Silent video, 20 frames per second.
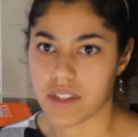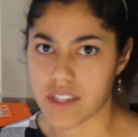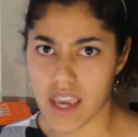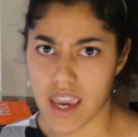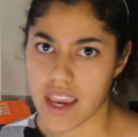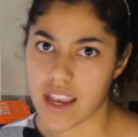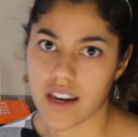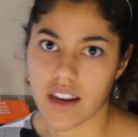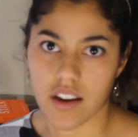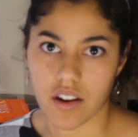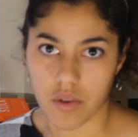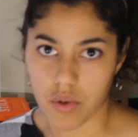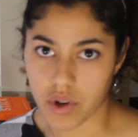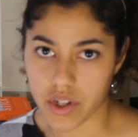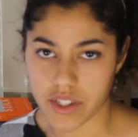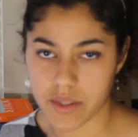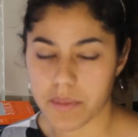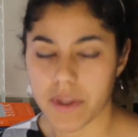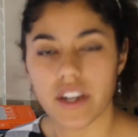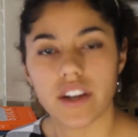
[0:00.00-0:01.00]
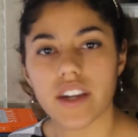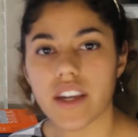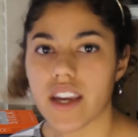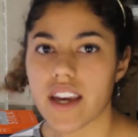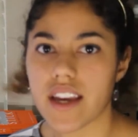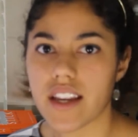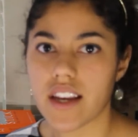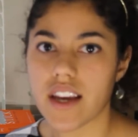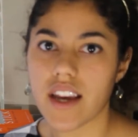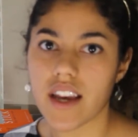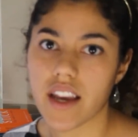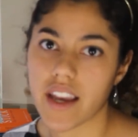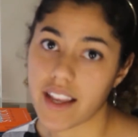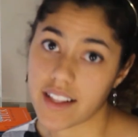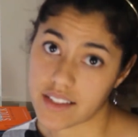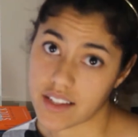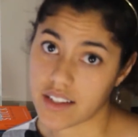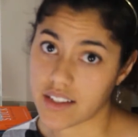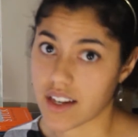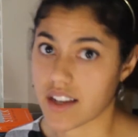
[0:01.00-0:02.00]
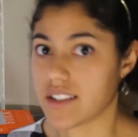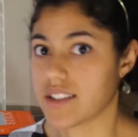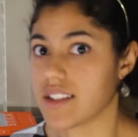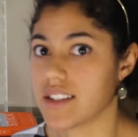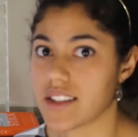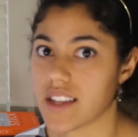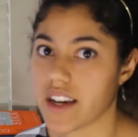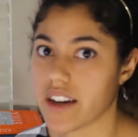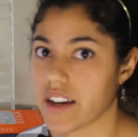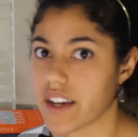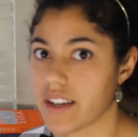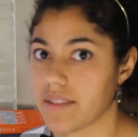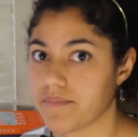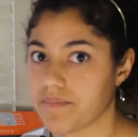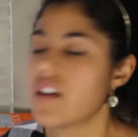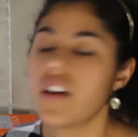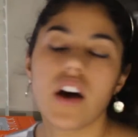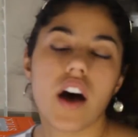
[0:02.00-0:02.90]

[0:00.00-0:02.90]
date, and course period. It's unnecessary.